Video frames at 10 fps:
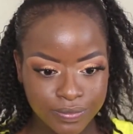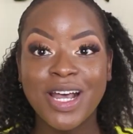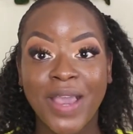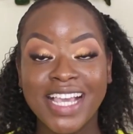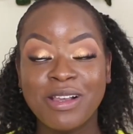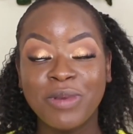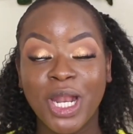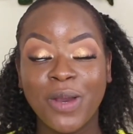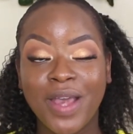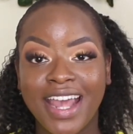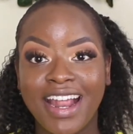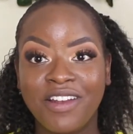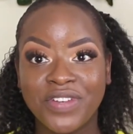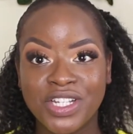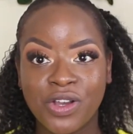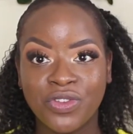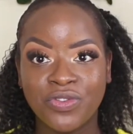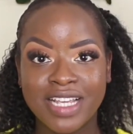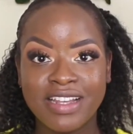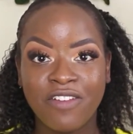Okay, so I'm going to go ahead and finish off the
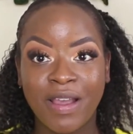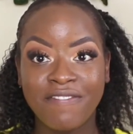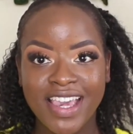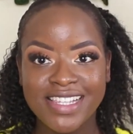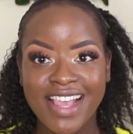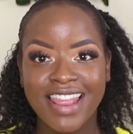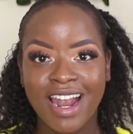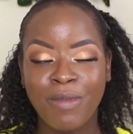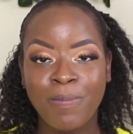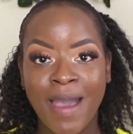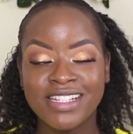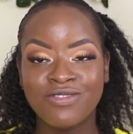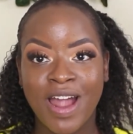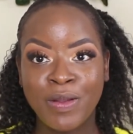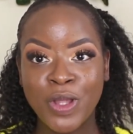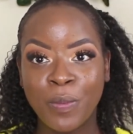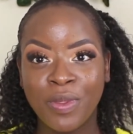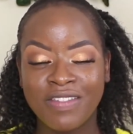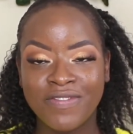rest of my face, and then I'll be back to round up the